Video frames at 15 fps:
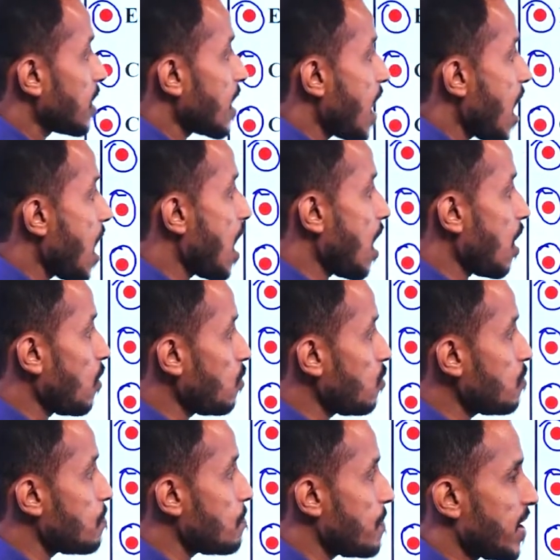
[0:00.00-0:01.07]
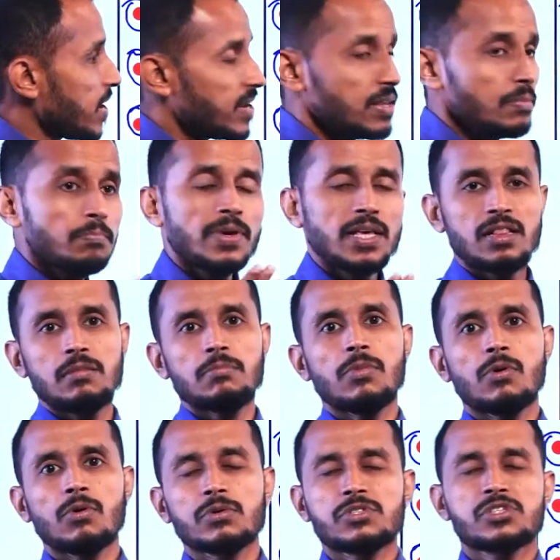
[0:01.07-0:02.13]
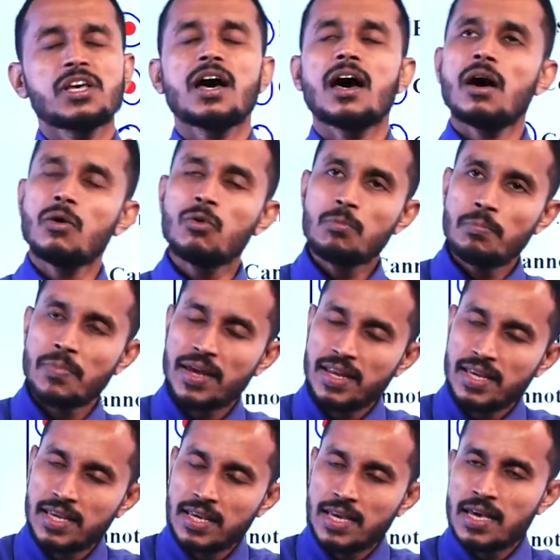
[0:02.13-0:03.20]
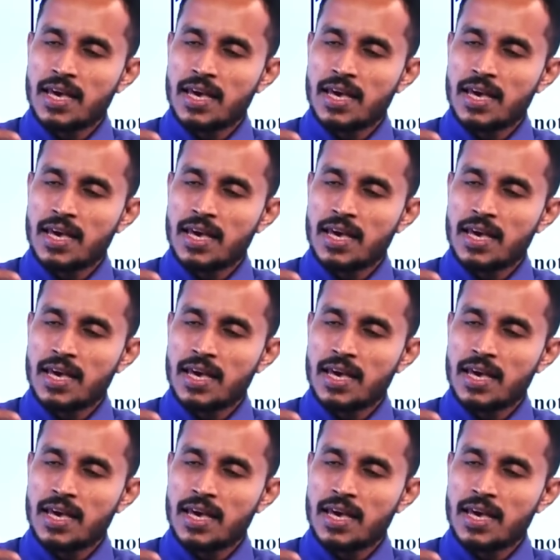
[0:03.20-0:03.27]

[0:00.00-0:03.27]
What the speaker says: How many billboards, how many